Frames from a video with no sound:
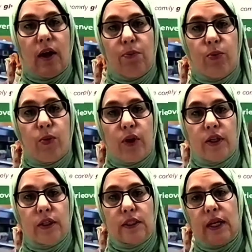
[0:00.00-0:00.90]

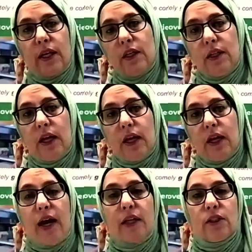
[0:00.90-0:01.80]
upwards like
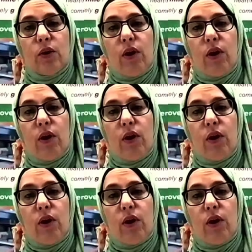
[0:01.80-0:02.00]
that.